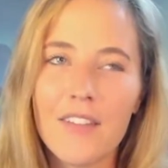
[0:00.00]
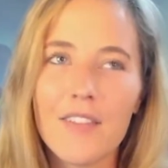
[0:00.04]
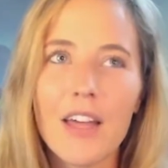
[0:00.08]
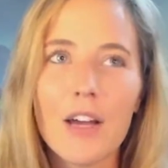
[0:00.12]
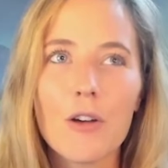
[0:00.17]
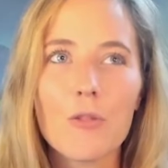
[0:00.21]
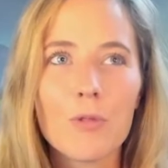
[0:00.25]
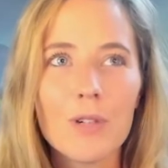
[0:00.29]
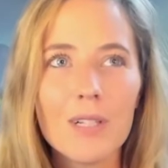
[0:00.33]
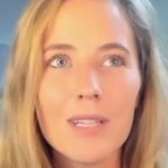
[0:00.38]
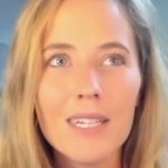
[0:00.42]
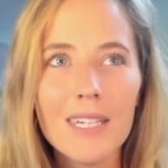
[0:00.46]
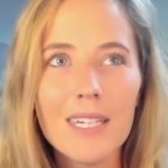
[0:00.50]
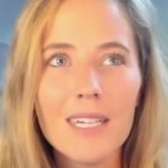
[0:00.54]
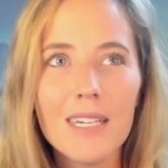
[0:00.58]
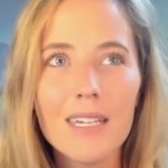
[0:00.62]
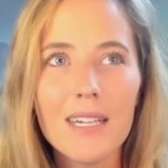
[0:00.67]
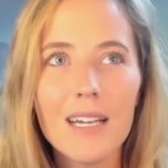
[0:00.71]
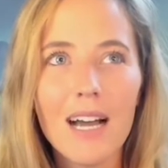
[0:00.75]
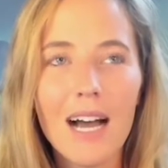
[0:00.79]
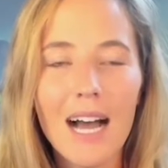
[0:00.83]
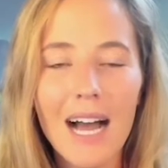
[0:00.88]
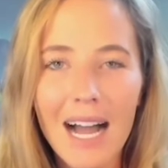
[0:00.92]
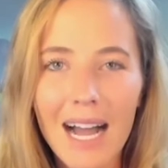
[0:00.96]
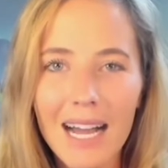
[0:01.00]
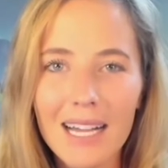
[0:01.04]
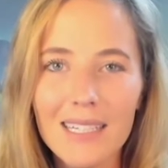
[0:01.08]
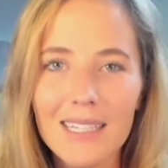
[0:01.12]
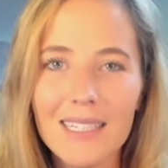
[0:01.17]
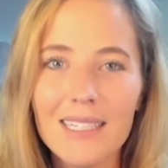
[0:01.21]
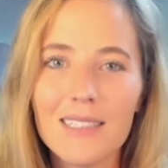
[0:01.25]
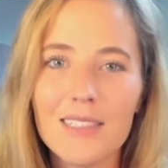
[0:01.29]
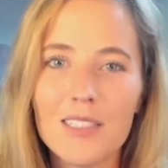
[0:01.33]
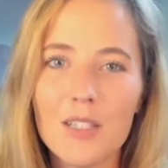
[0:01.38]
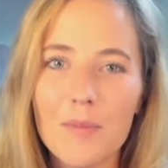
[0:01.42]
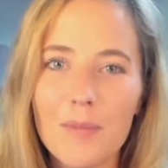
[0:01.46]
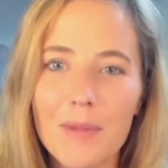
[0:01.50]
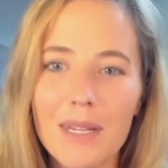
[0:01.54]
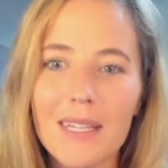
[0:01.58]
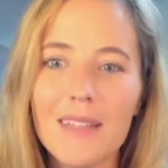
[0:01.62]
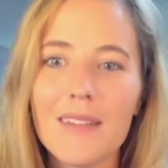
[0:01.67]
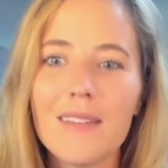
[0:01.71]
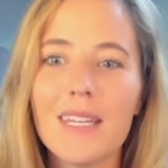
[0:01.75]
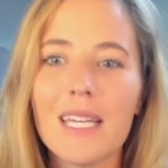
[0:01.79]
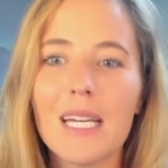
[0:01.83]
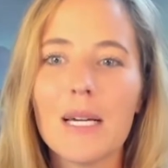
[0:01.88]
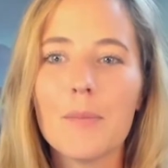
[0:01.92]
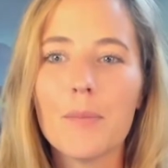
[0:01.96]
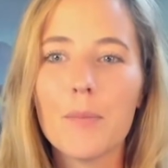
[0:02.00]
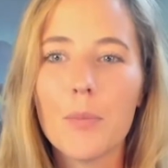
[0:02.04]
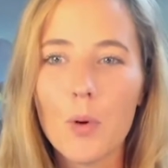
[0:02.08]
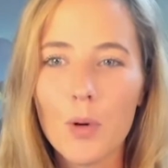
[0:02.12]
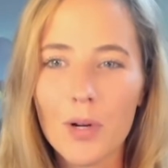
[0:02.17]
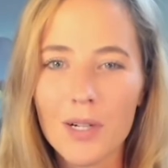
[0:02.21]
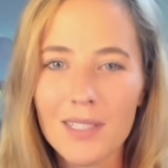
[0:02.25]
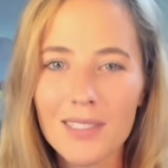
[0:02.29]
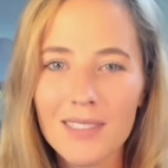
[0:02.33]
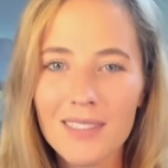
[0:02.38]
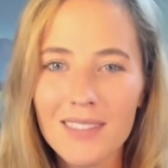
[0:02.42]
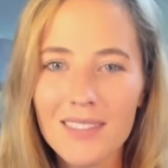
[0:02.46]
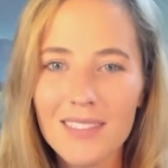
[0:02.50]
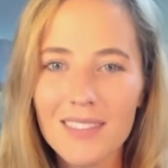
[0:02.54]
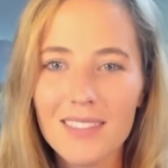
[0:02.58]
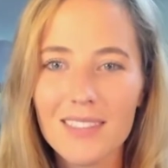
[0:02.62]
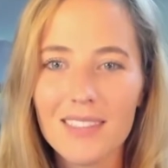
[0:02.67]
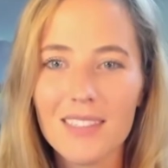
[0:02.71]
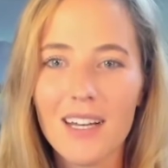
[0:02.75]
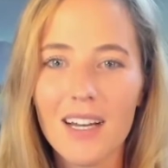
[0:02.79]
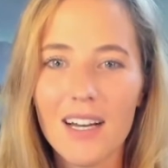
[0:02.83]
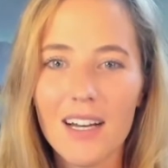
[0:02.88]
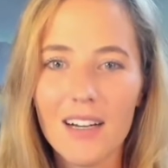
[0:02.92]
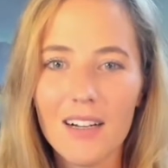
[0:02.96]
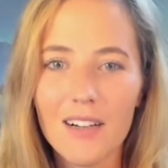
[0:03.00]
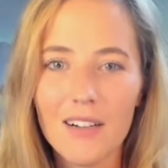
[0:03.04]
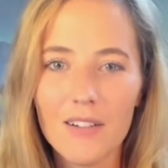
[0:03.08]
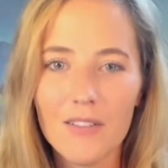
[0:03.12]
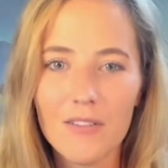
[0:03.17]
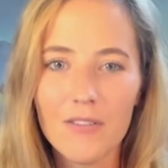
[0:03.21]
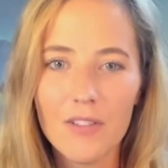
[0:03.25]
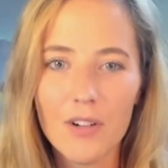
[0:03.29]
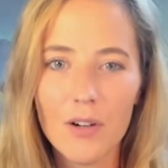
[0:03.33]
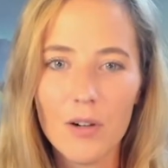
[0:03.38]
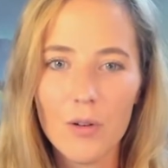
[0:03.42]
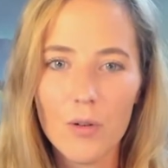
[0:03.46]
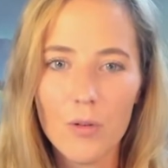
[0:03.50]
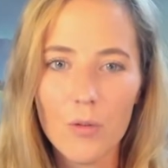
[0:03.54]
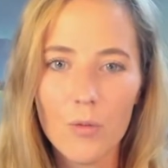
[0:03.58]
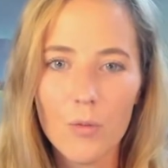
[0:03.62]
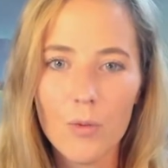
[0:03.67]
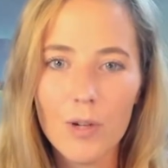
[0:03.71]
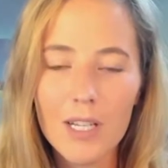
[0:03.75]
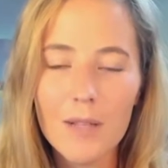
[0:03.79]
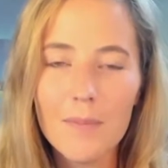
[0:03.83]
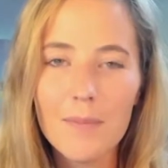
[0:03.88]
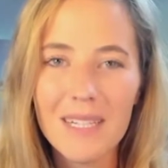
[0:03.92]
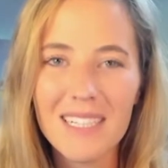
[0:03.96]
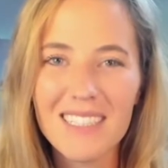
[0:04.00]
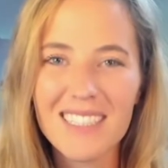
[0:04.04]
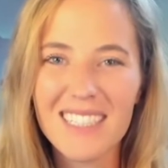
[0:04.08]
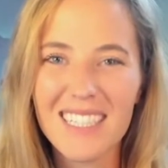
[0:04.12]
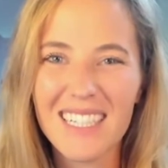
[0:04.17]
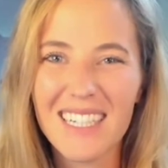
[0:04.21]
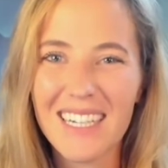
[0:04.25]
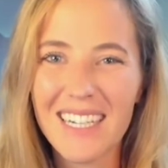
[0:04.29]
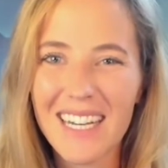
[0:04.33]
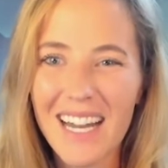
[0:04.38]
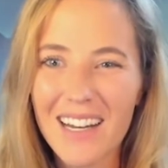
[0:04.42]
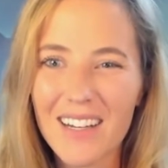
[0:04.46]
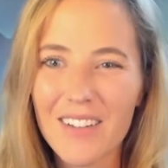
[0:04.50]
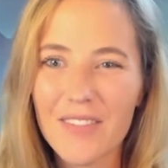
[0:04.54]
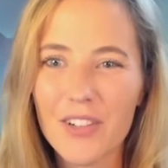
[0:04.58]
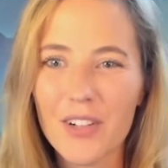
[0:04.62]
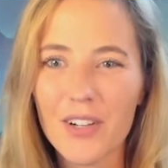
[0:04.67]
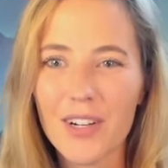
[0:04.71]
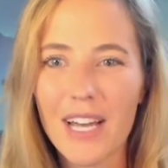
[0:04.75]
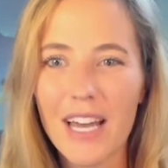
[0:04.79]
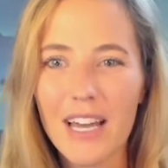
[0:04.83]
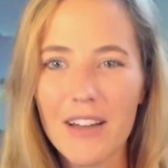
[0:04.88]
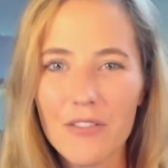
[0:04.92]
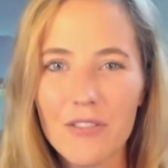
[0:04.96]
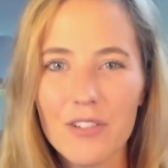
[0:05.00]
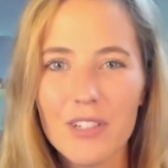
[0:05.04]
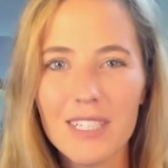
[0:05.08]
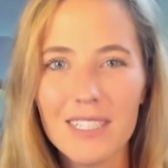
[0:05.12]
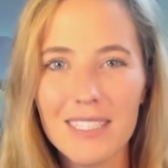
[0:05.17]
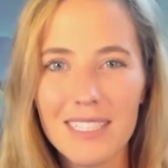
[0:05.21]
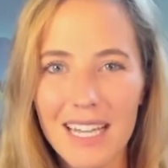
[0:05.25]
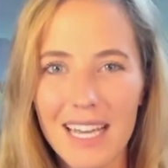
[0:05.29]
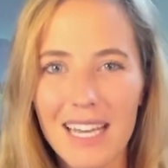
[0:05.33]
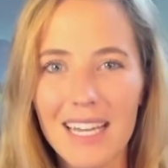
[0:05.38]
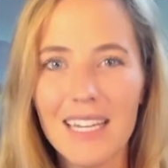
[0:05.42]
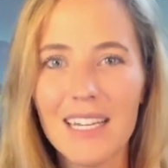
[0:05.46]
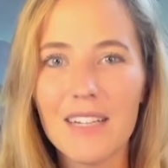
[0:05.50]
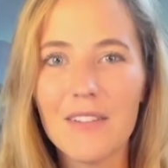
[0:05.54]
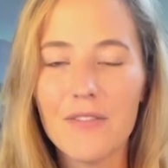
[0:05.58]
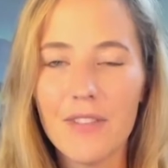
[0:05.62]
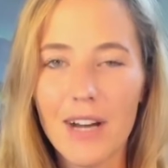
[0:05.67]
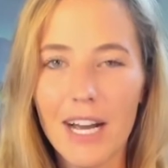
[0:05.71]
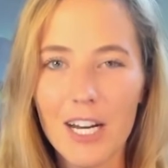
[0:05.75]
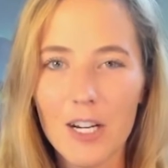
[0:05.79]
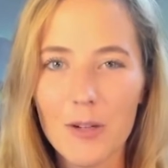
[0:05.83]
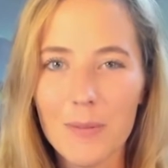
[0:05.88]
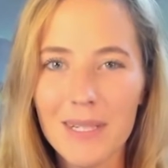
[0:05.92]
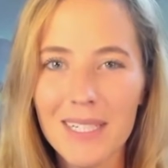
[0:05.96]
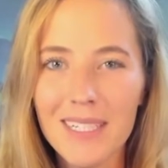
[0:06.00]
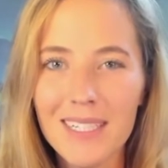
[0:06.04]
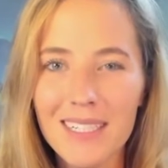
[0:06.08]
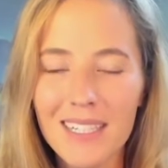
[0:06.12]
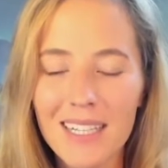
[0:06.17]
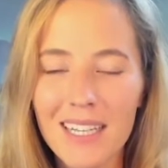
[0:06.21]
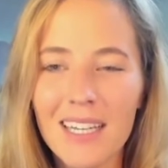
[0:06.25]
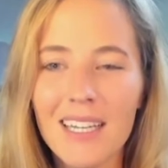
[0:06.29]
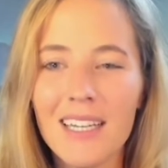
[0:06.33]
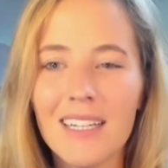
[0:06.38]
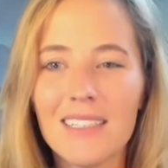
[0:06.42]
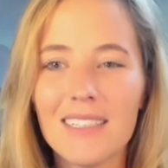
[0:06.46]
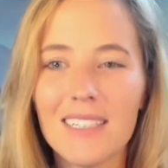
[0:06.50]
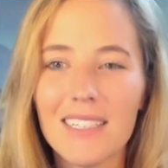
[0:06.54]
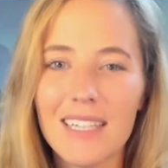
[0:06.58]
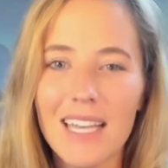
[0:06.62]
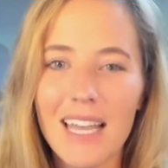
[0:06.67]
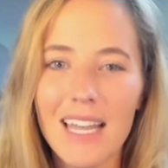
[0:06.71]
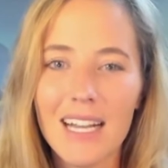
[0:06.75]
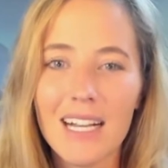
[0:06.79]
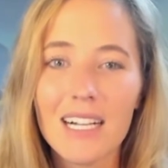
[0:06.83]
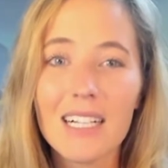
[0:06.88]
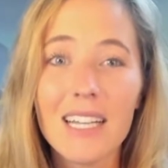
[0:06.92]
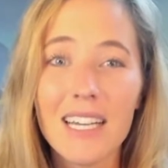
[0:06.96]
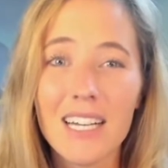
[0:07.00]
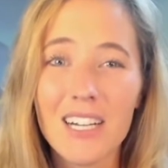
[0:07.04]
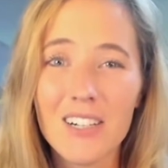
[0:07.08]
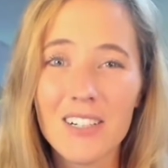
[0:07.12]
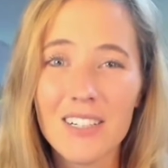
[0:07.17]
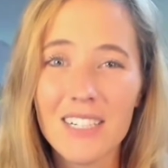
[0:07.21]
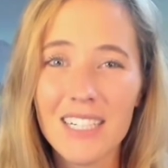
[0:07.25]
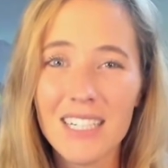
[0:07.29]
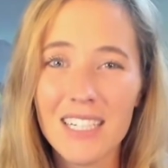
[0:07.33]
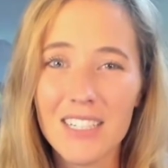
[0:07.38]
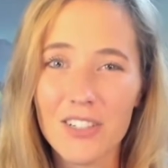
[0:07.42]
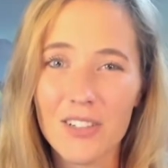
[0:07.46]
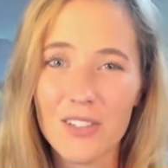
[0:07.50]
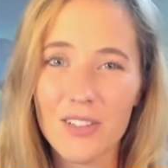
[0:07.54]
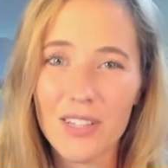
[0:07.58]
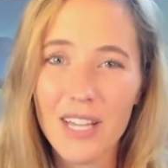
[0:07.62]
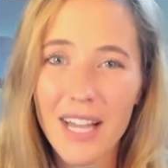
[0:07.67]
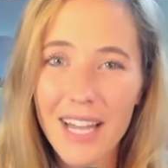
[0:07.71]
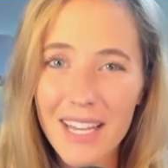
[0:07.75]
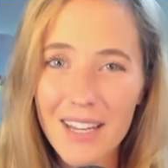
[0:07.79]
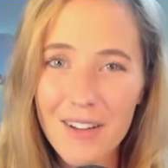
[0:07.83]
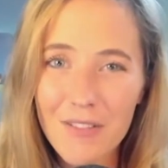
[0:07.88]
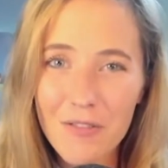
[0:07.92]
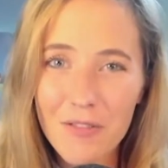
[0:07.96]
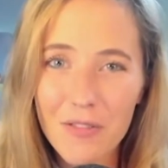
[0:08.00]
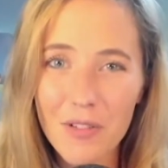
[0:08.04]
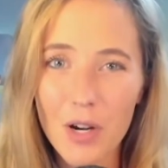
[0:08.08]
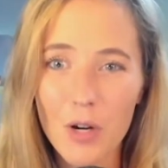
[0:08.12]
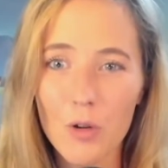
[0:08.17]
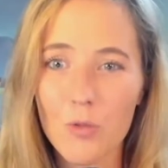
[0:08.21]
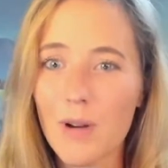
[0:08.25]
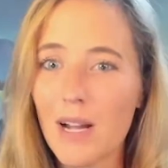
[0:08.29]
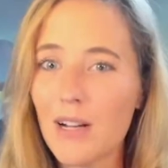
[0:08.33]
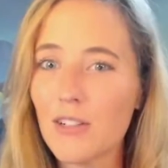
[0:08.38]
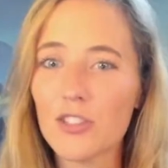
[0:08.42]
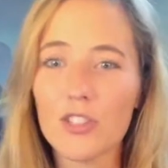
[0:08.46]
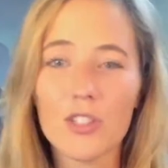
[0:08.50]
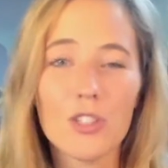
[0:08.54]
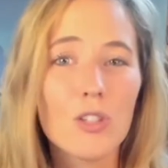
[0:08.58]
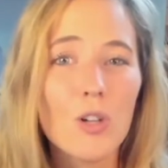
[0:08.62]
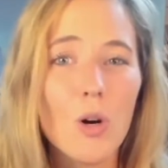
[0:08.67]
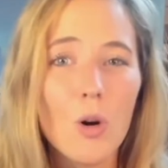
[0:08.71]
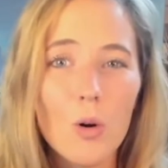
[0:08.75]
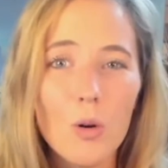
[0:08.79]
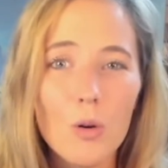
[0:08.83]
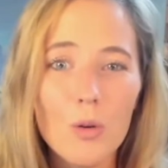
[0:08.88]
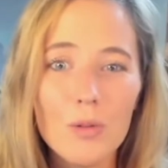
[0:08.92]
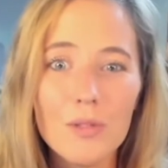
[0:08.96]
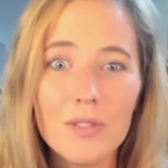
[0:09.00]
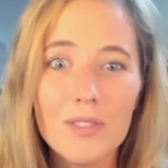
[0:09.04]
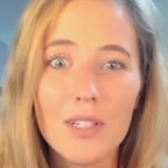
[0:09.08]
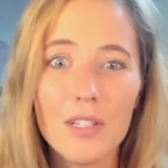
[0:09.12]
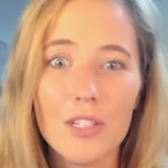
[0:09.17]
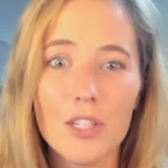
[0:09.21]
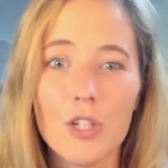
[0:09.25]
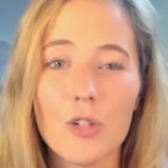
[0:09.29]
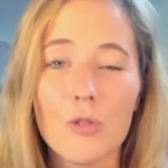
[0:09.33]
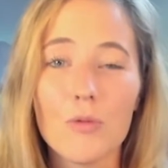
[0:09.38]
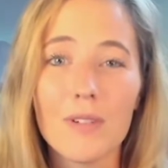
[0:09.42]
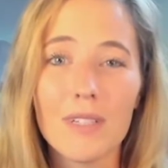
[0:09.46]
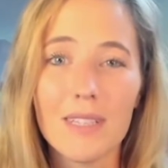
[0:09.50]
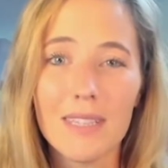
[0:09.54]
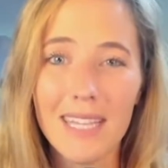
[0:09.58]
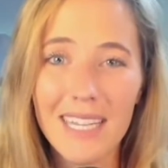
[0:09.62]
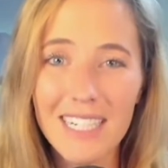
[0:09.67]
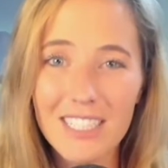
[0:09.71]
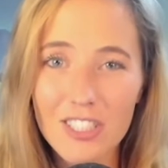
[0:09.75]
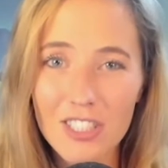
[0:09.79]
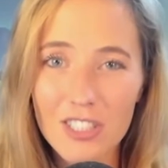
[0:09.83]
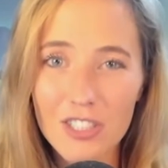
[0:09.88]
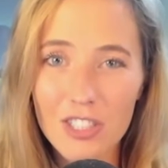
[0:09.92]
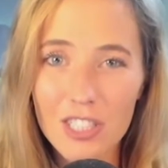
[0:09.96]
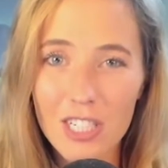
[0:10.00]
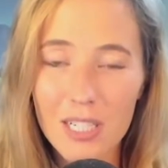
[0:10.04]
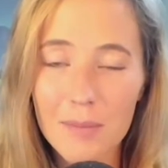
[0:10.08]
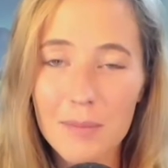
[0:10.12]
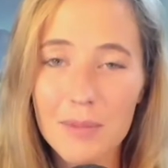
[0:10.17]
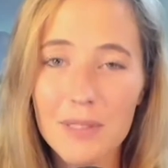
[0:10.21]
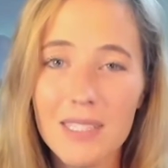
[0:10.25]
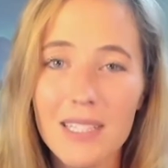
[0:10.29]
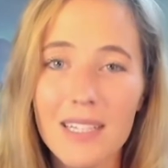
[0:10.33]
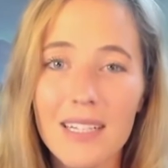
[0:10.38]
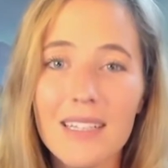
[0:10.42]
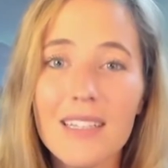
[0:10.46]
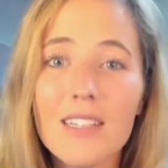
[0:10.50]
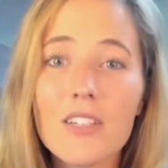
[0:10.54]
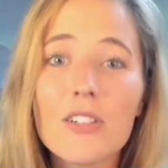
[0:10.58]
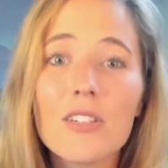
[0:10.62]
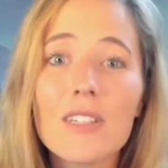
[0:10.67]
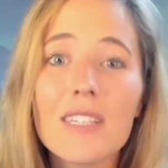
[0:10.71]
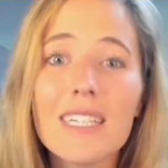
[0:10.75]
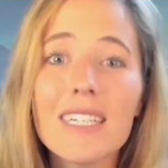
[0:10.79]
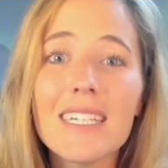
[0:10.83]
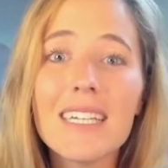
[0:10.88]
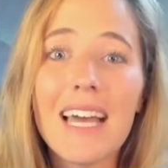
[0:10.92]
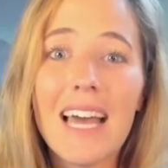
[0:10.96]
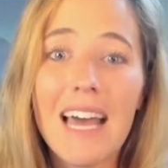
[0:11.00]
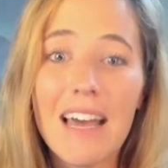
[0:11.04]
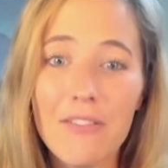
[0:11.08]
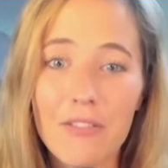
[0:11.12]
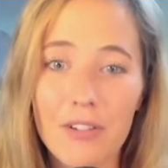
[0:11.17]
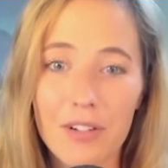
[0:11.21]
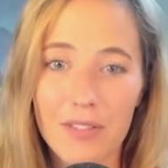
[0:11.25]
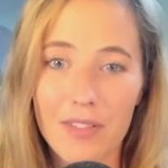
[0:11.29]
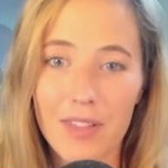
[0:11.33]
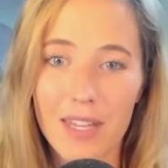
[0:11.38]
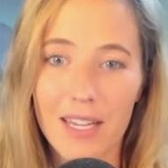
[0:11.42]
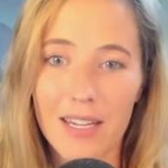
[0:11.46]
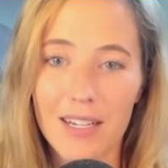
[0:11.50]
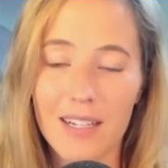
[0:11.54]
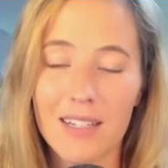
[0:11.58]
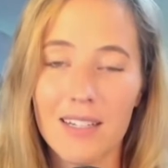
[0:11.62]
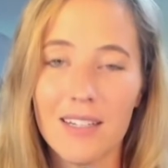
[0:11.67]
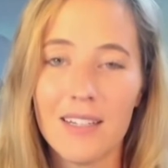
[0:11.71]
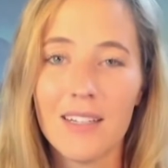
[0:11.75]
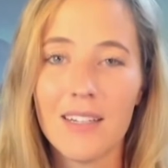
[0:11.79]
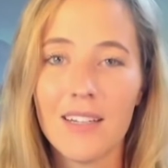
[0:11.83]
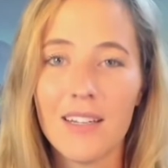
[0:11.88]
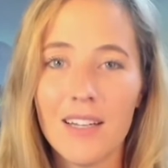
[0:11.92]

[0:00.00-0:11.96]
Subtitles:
that really highlighted to me the importance of what it means to get out of your everyday environment to gain clarity in your life, around your goals, your relationships, literally everything.